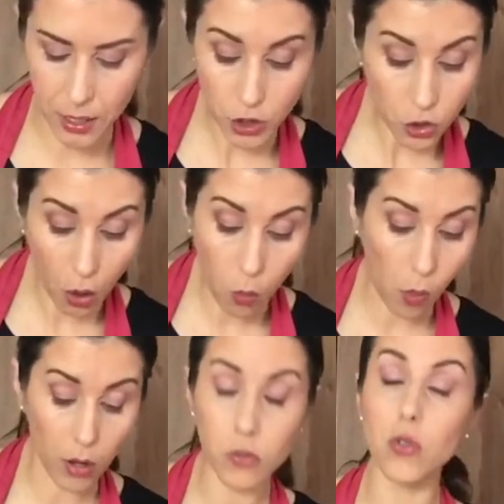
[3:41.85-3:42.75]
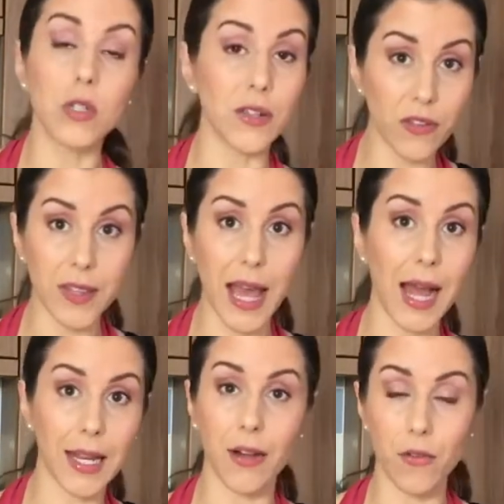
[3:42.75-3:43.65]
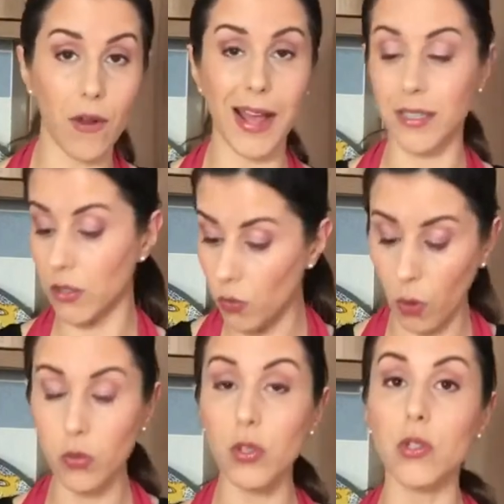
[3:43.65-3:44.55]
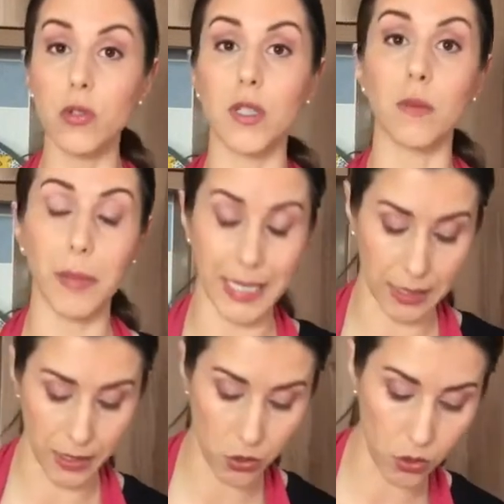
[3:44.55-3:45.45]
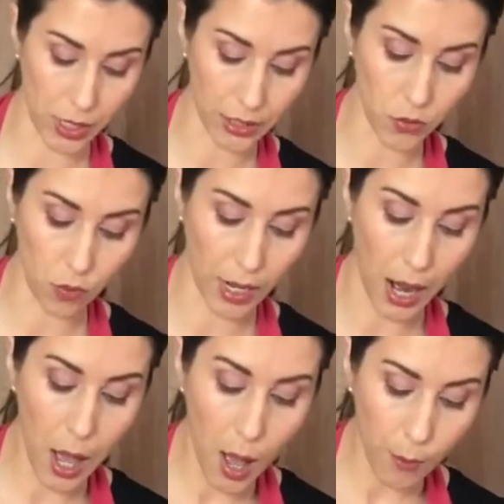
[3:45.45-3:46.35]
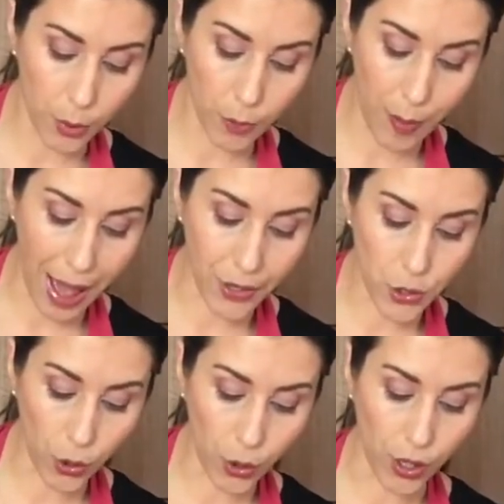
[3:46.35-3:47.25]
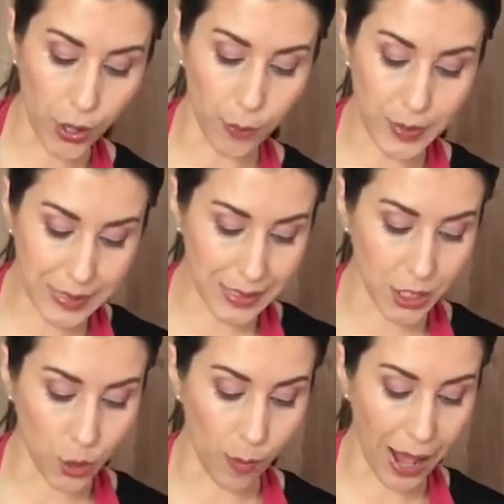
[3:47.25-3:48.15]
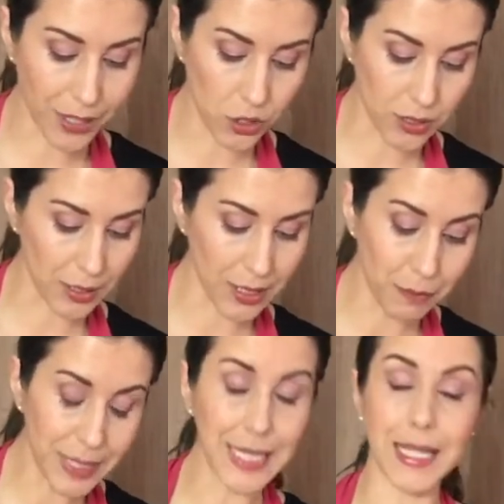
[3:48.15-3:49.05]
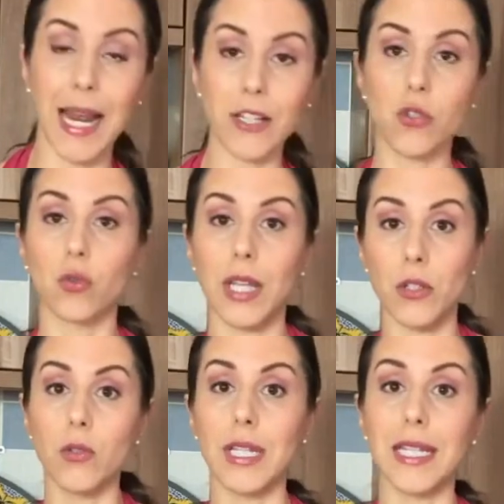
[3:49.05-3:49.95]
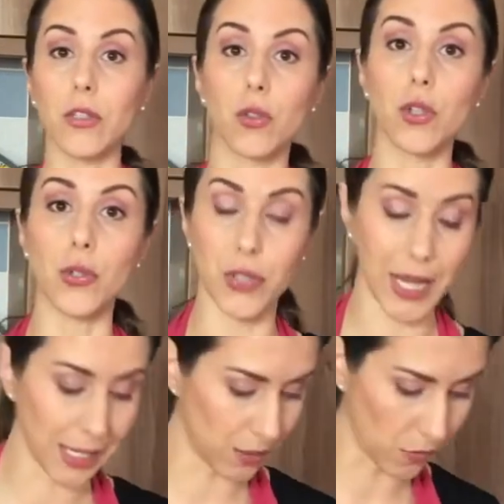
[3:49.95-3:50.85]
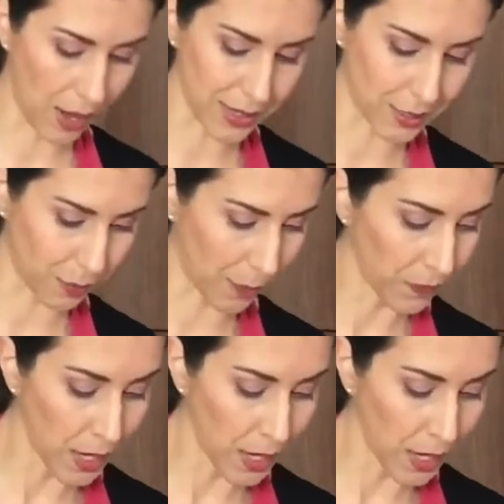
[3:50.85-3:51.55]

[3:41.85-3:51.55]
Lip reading: You don't want to leave it there, let it rest, you want to use it immediately. So you kind of want to prepare your psyllium immediately as soon as you need it to use it in the recipe.